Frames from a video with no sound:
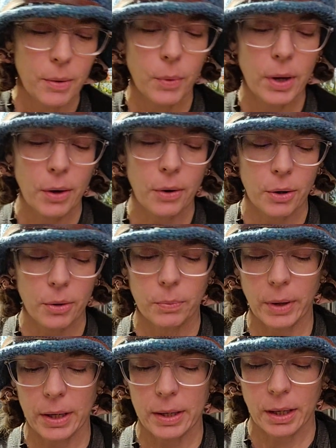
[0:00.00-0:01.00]
We are
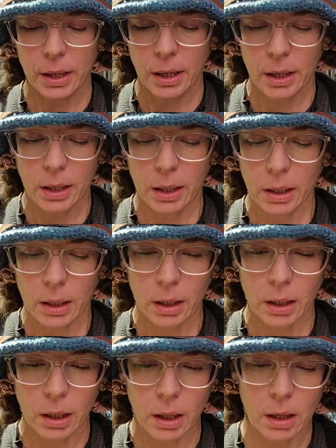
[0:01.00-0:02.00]

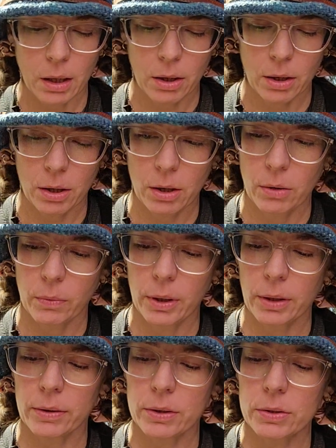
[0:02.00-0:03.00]
reading,
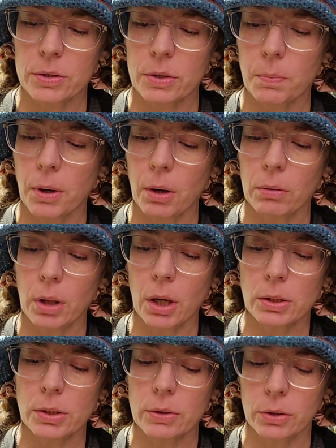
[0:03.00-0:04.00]
well, there's the
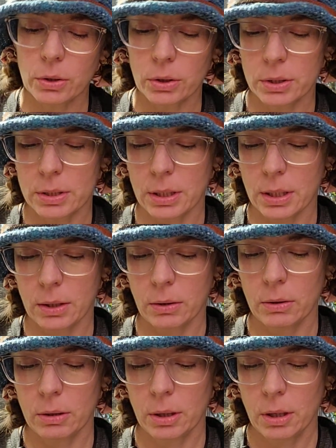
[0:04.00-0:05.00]
prologue to The Cook's
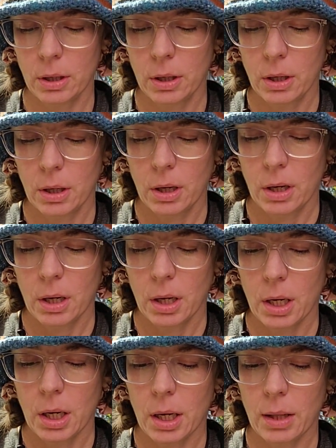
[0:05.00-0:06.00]
Tale.
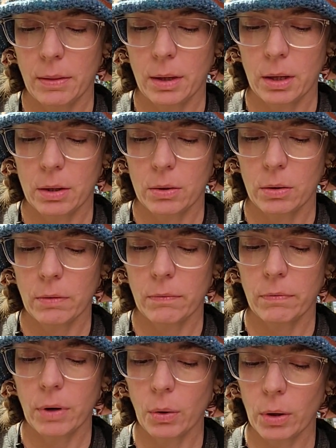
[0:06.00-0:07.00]
And then
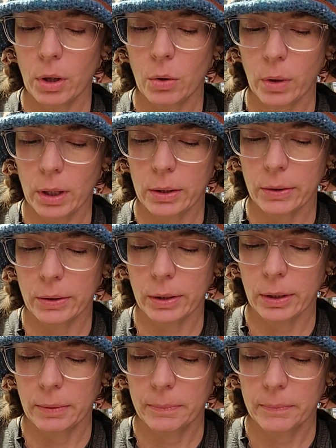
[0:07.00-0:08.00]
very
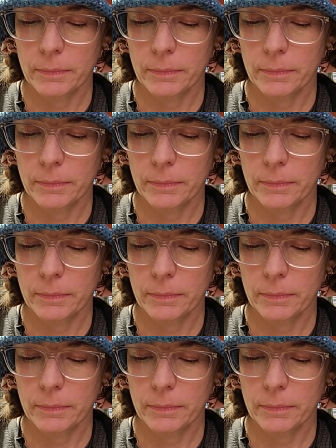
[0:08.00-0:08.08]
quickly,